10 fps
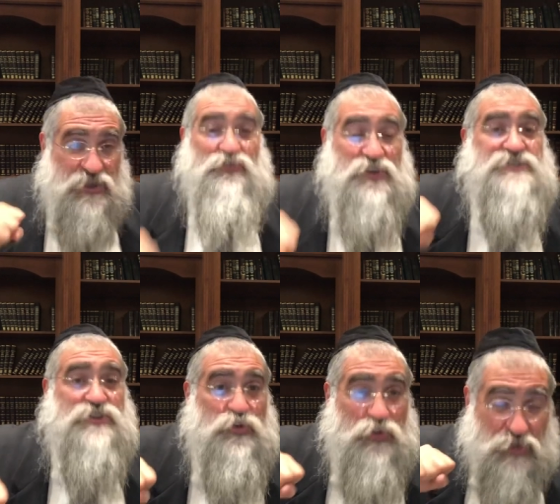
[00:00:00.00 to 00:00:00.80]
The
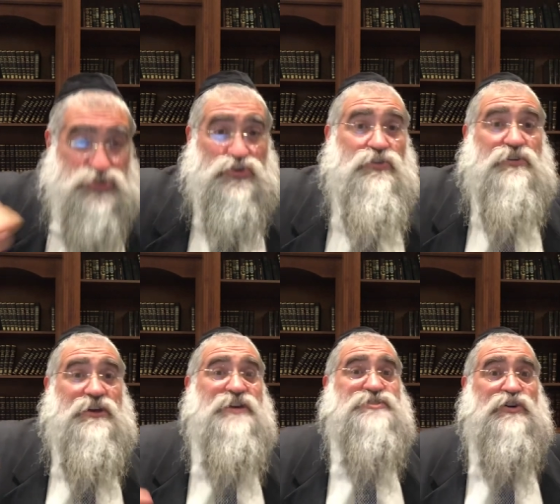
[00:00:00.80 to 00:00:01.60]
physical world, sure,
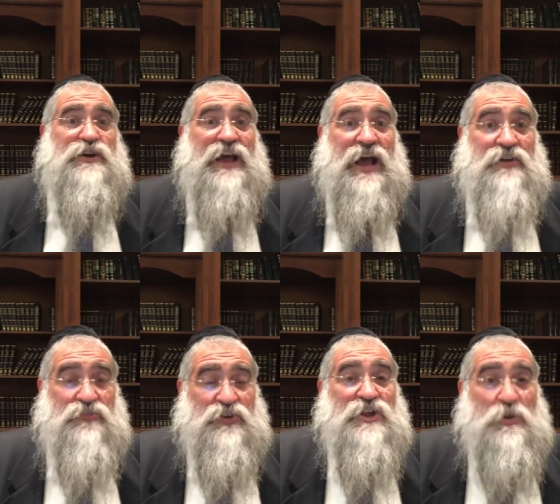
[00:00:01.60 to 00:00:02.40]
Esau can
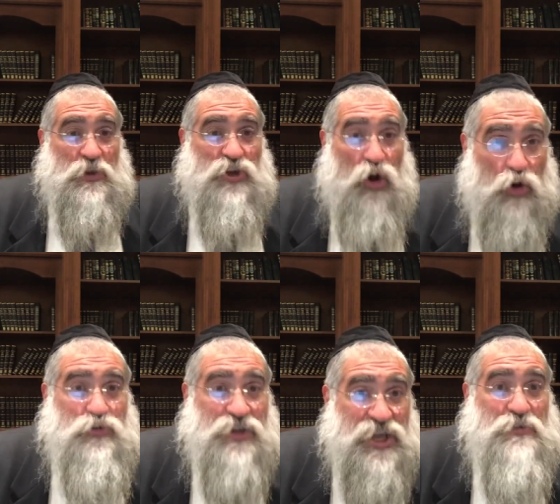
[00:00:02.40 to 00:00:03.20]
have. But the
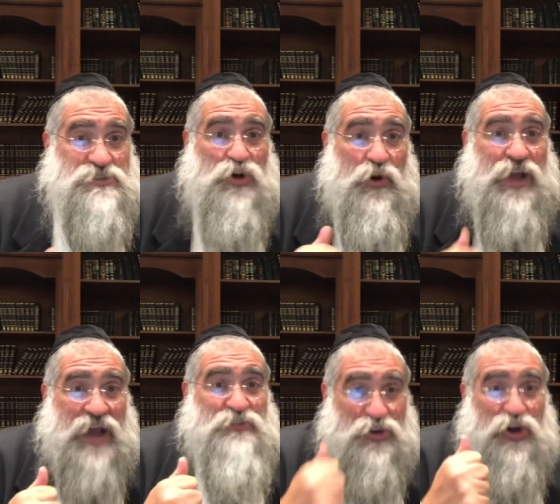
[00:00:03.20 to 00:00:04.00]
holy, he was going
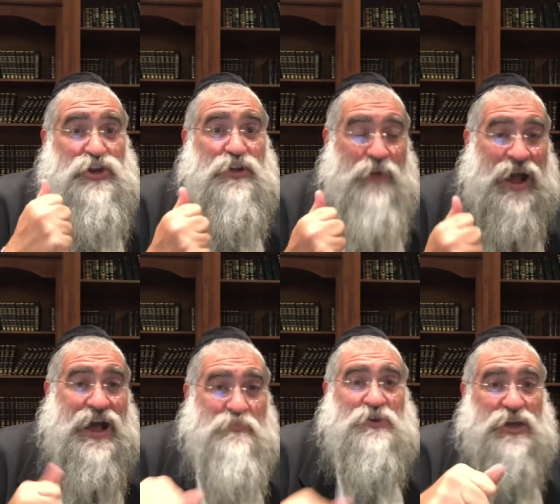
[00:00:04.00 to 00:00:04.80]
after the Olam
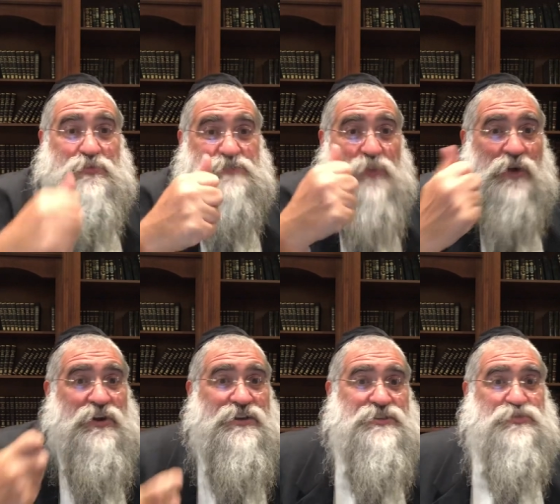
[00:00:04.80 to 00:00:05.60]
Haba that was
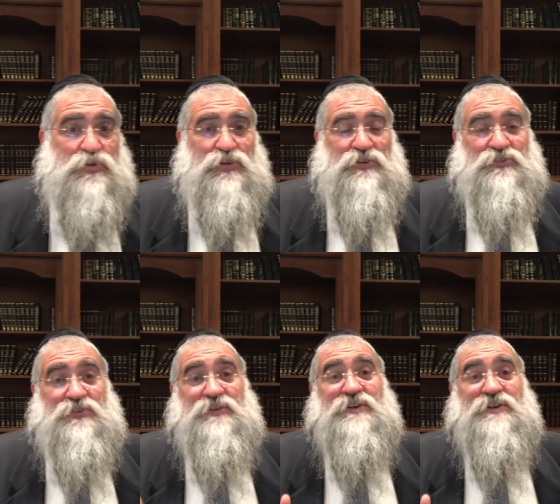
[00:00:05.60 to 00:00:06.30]
buried in this world.